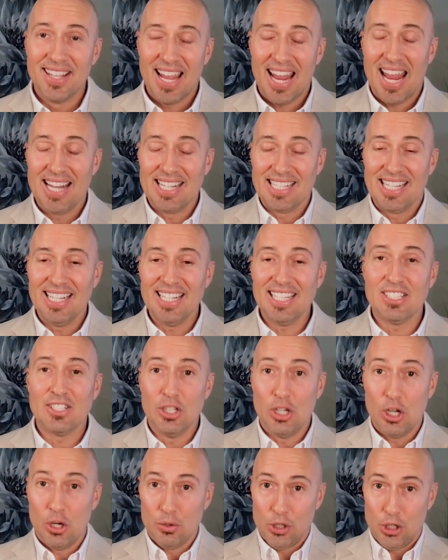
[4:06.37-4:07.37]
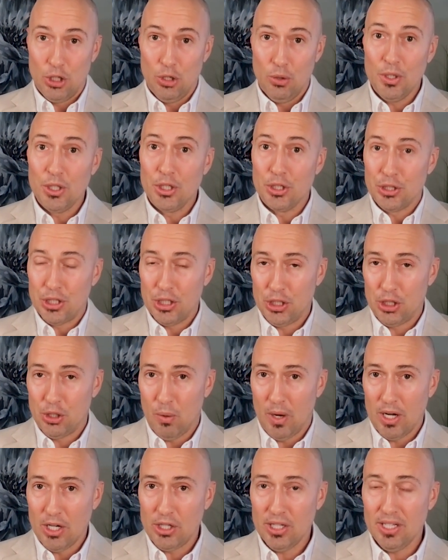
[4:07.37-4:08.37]
and getting to know you and your
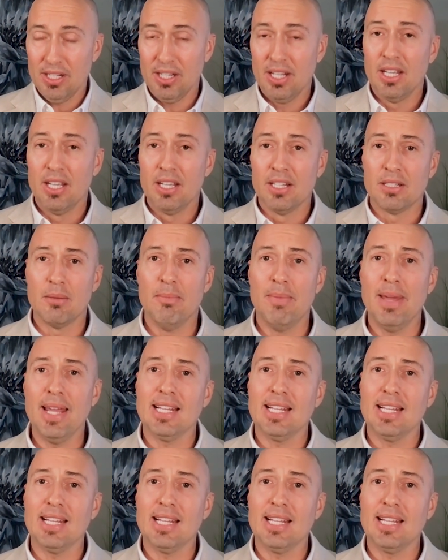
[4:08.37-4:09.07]
situation to